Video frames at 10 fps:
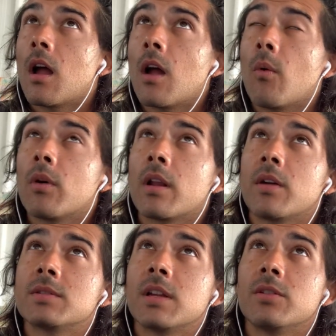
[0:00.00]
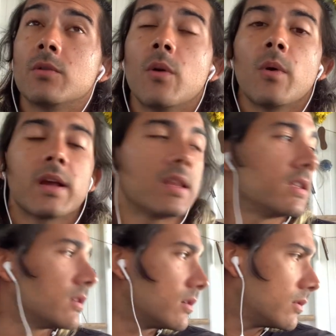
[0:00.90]
What else did I do? Oh, I
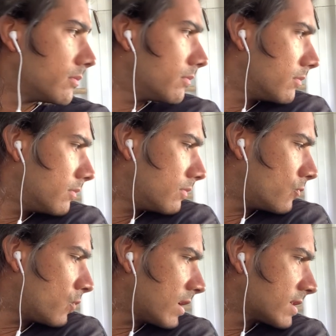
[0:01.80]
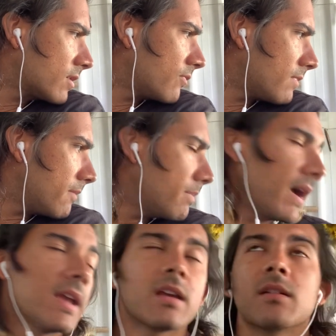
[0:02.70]
cleaned the rust off my
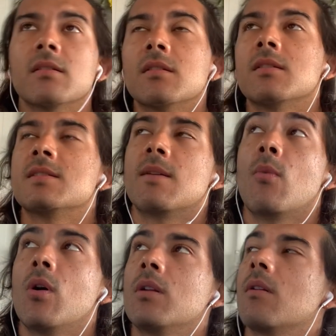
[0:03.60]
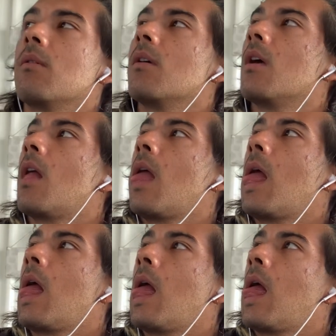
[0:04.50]
bike somewhat.
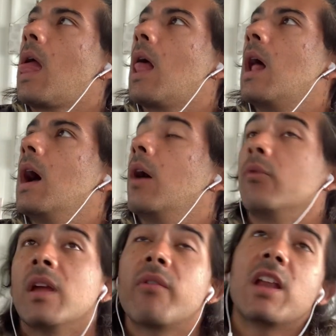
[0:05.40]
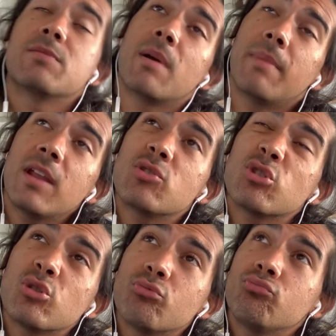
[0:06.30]
Rearranged my
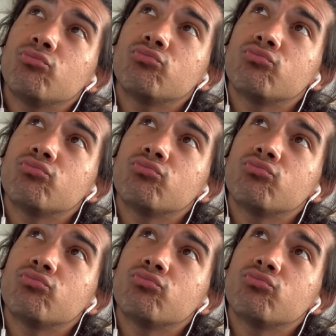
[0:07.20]
bedroom.